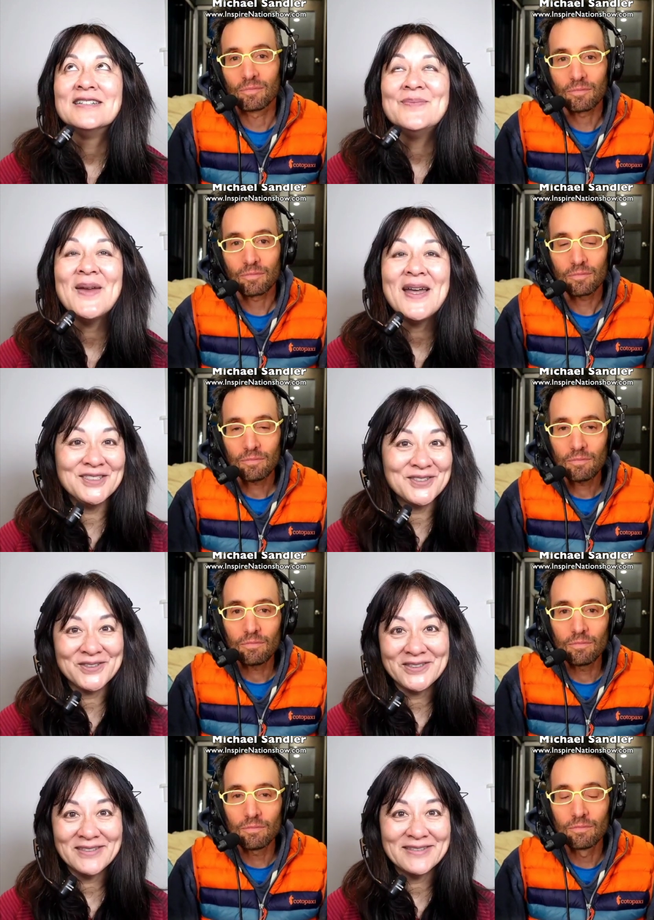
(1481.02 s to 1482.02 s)

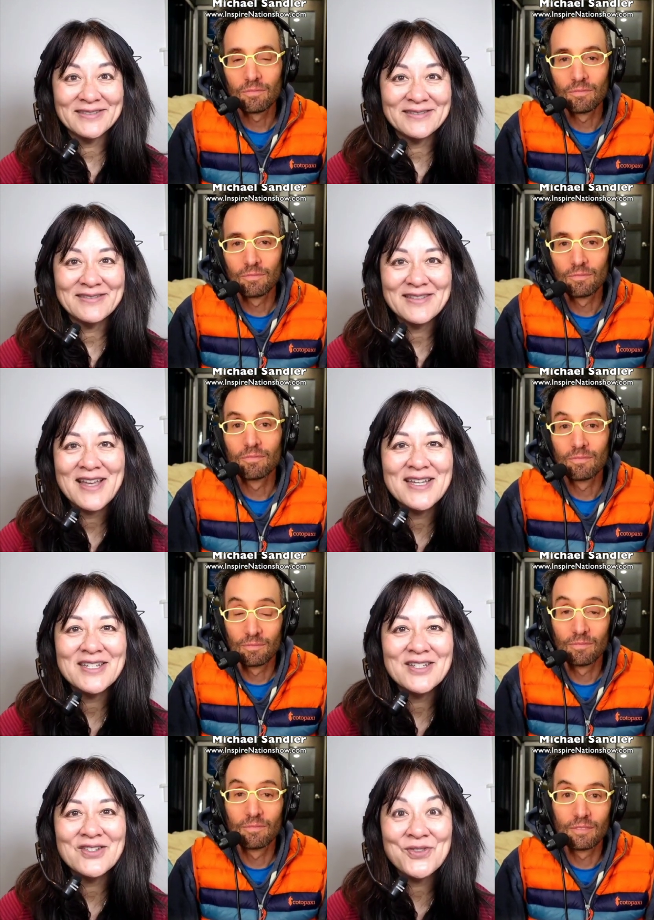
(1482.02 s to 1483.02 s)
Speaker 1: magical
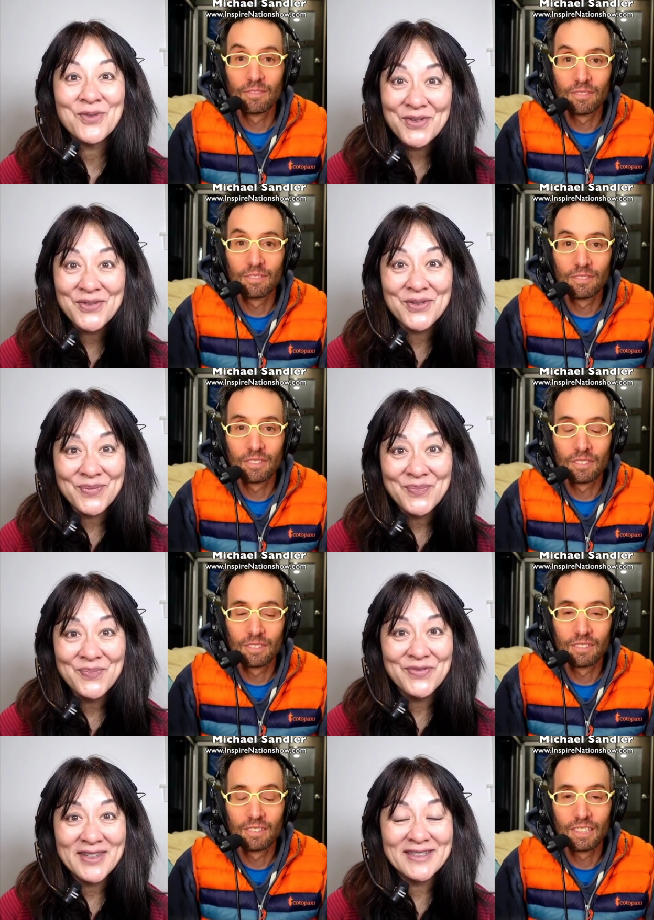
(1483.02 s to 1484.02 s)
and joyful
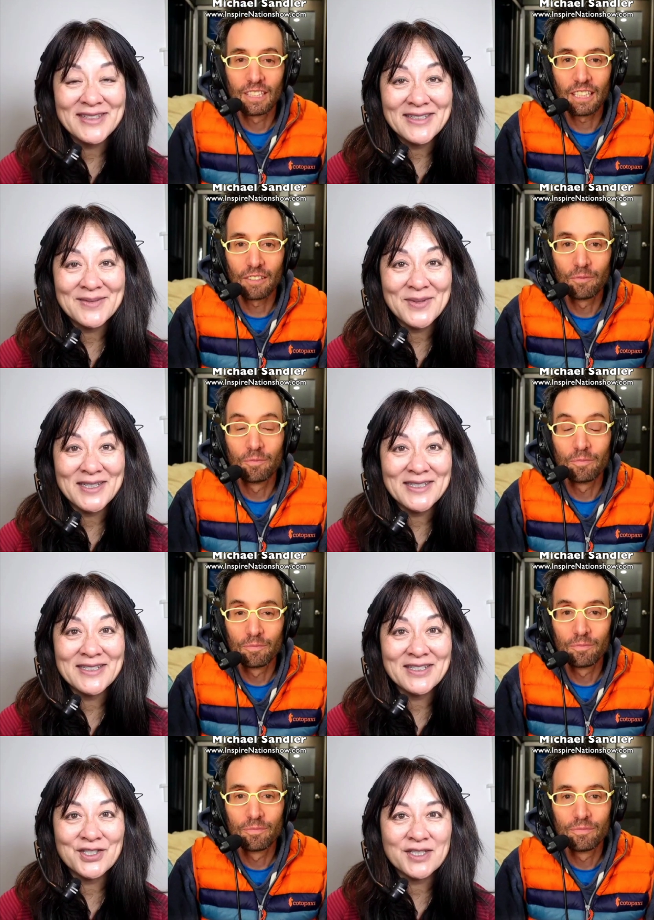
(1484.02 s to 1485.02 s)
that this
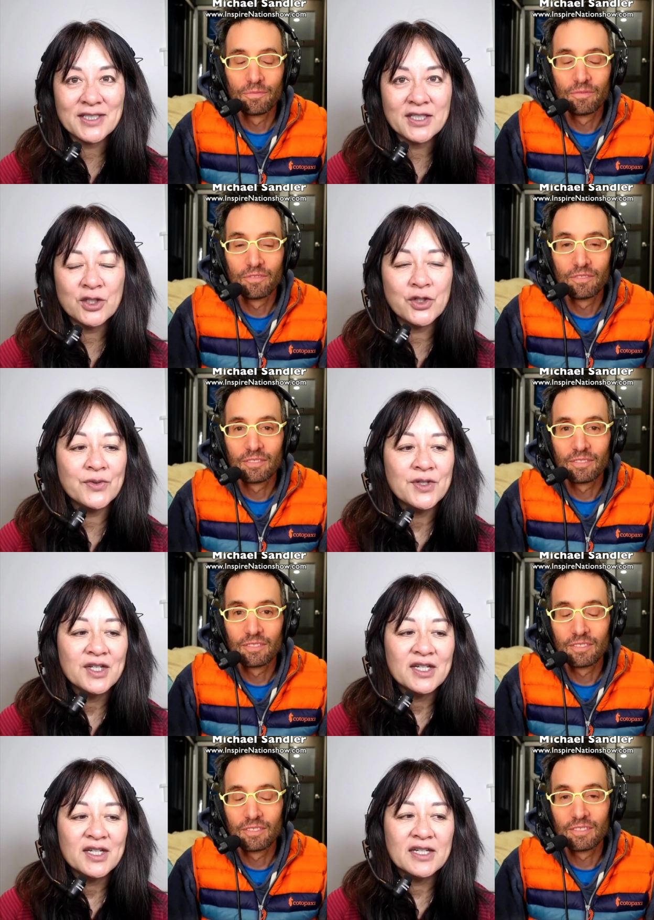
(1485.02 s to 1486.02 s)
message is,
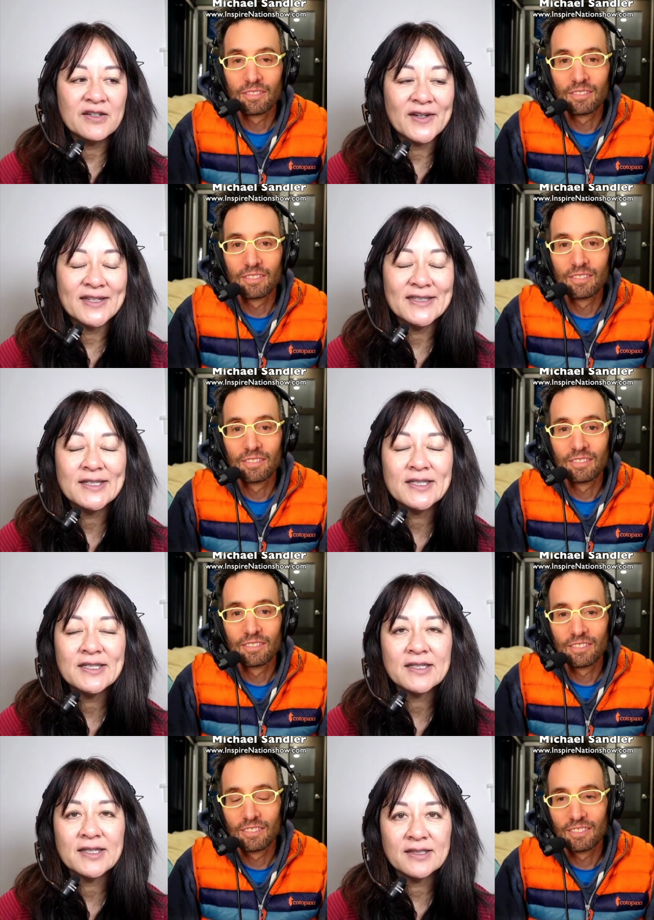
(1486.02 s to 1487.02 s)
if I
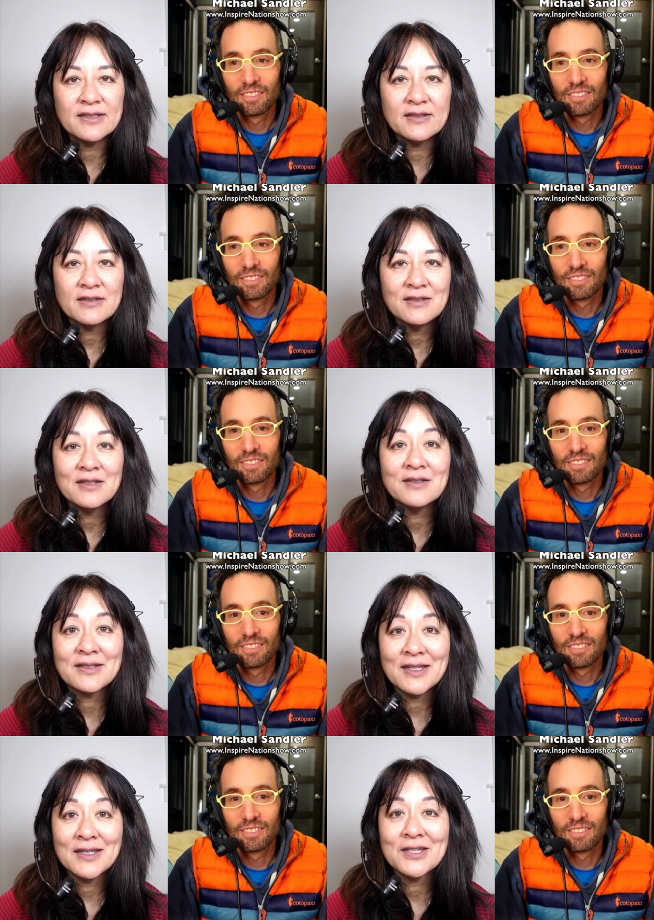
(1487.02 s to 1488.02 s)
didn't get it, it's
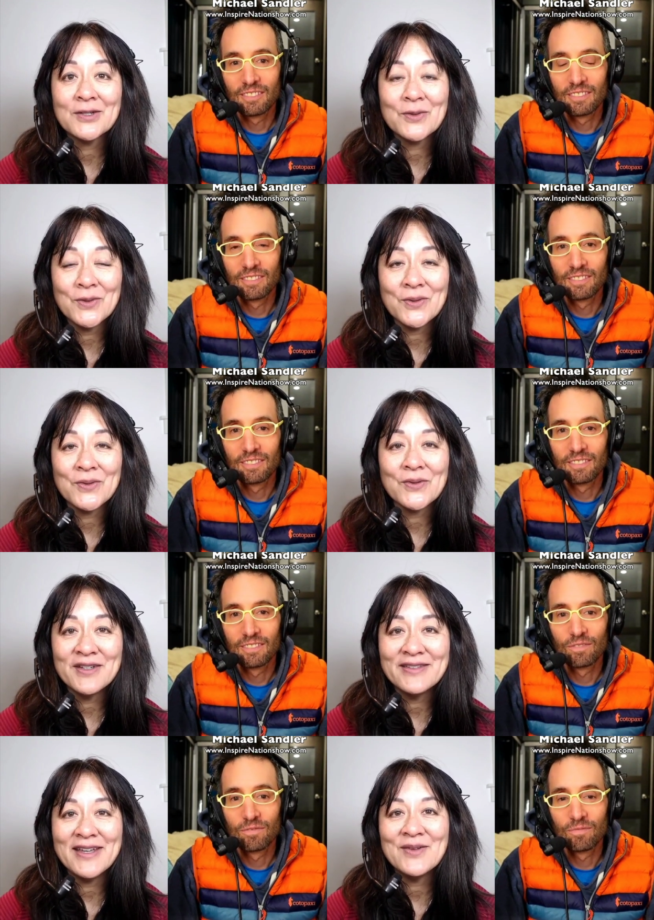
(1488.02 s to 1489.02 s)
getting clearer.
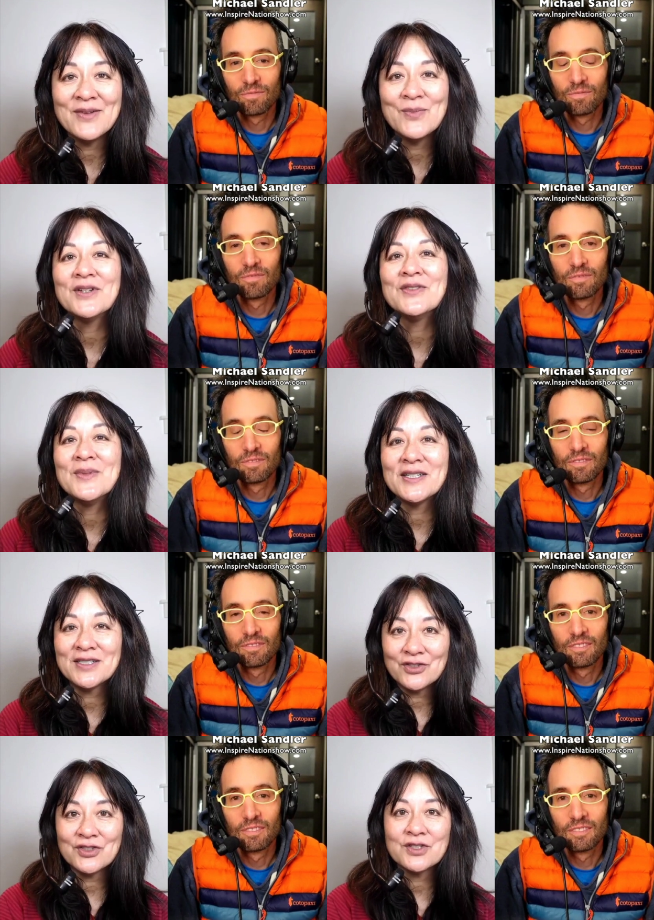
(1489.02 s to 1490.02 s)
And one of the
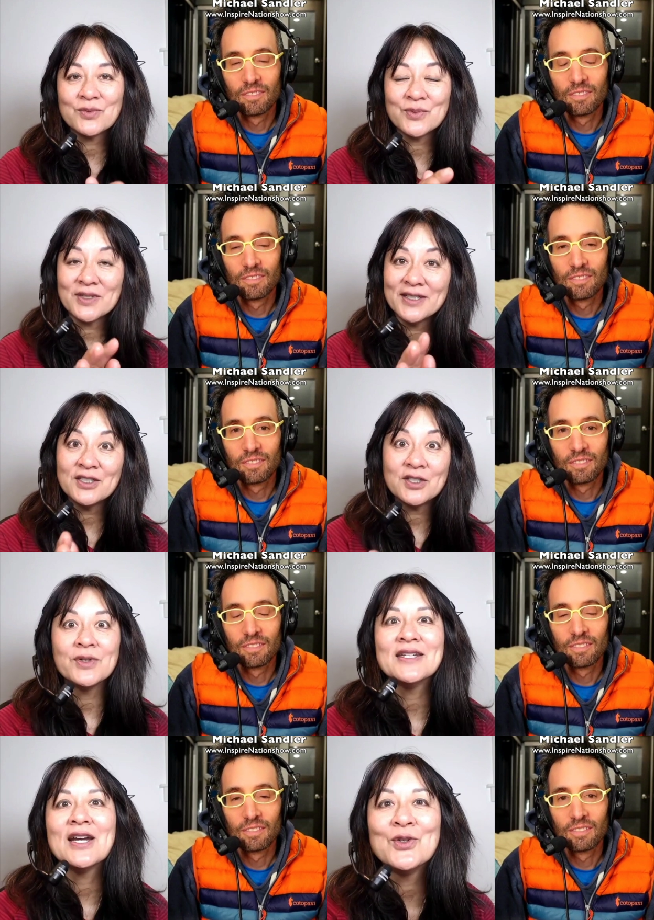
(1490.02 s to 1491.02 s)
messages related to
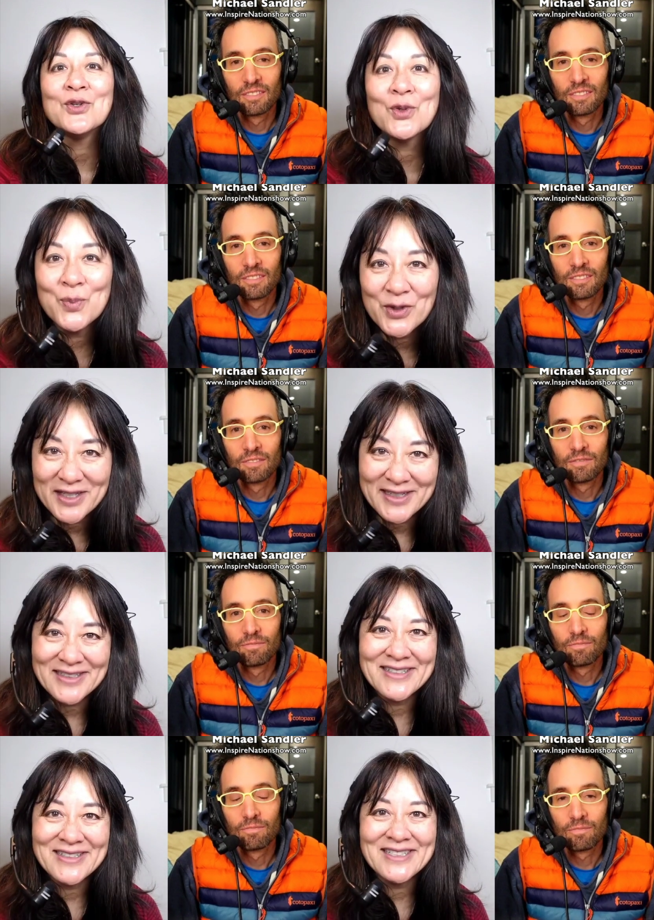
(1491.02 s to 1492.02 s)
what now you're bringing
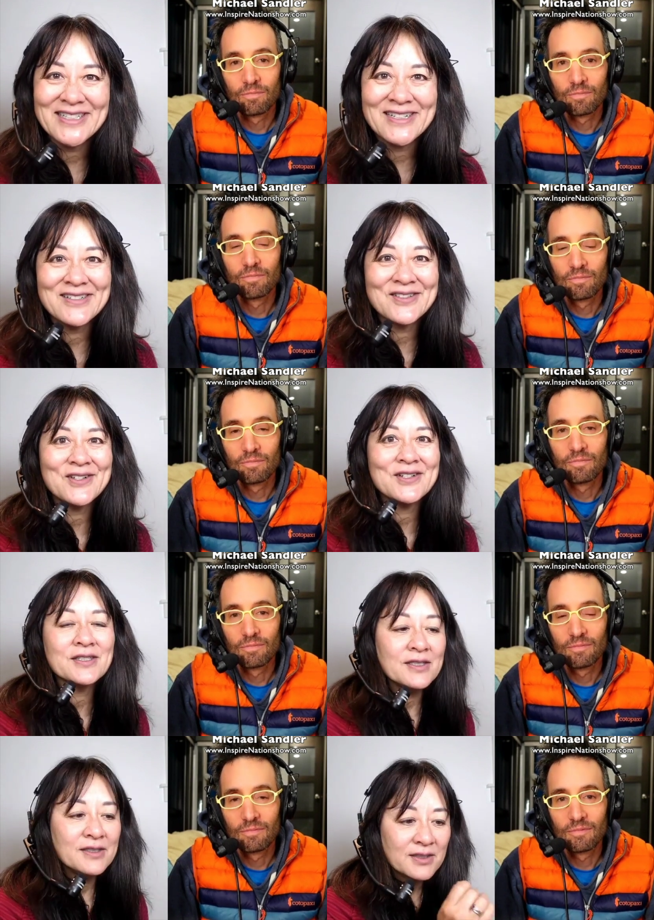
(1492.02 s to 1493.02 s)
into the dialogue
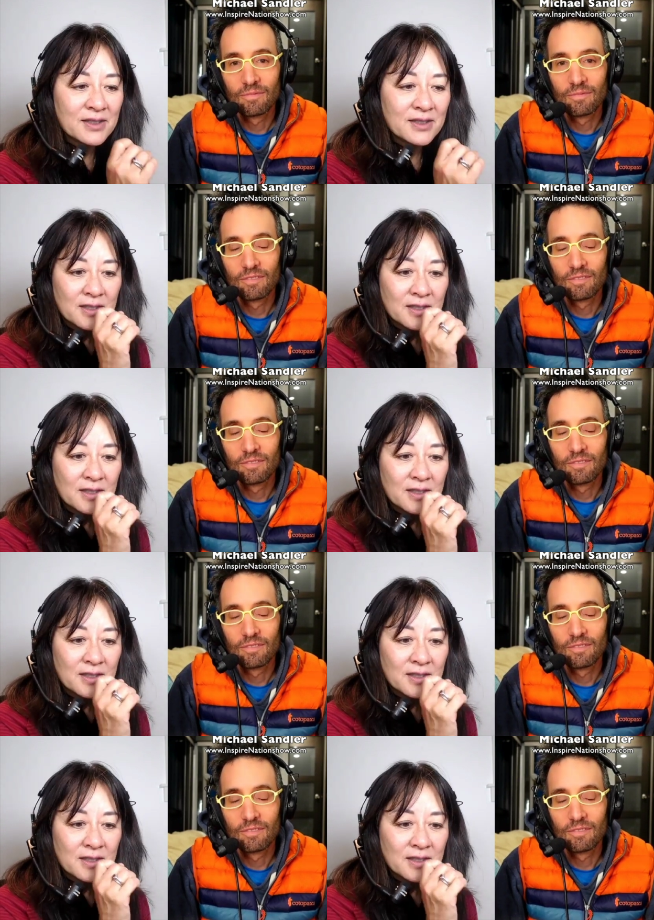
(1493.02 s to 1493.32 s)
is